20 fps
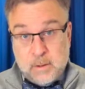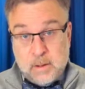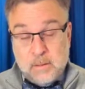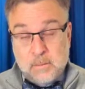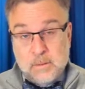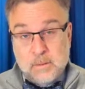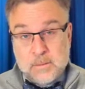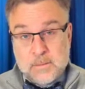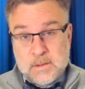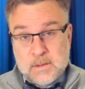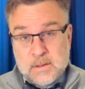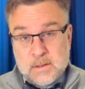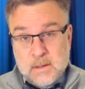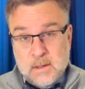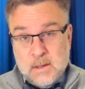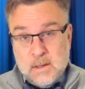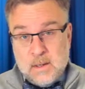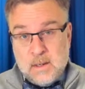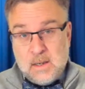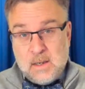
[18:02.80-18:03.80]
problems,
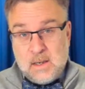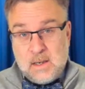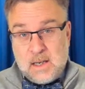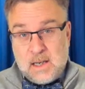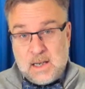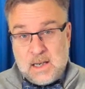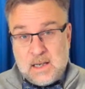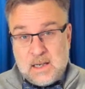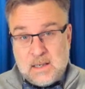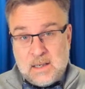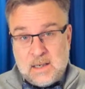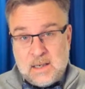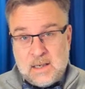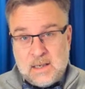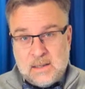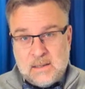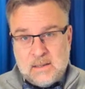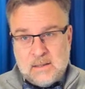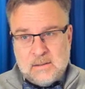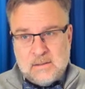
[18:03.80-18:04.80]

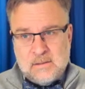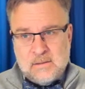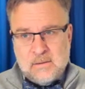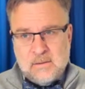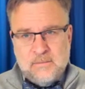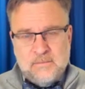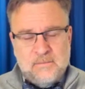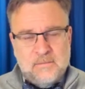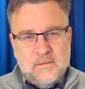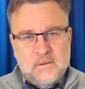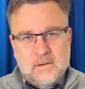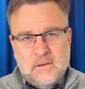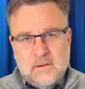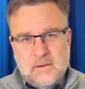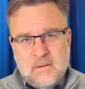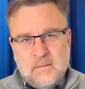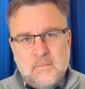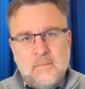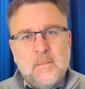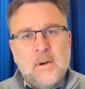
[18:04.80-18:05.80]
and a sort of
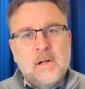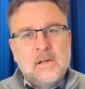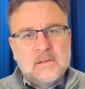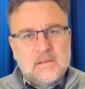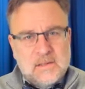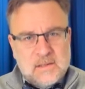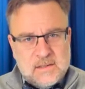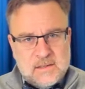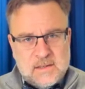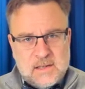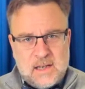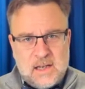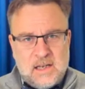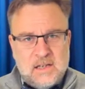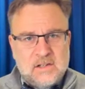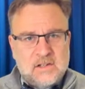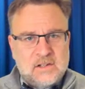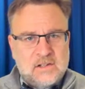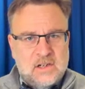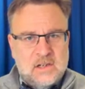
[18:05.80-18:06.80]

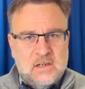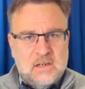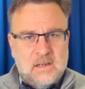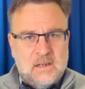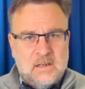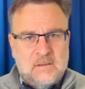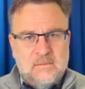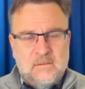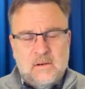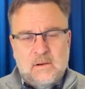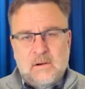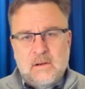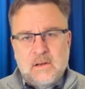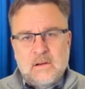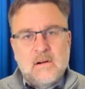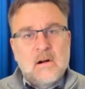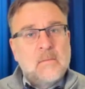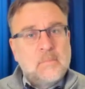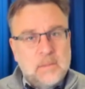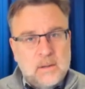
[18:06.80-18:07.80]
multi-staged and very
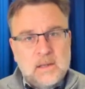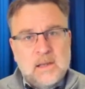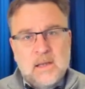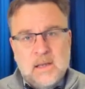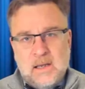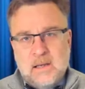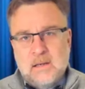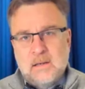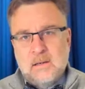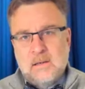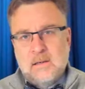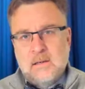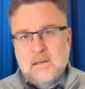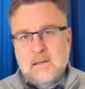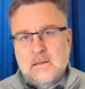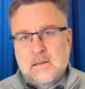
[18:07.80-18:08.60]
complicated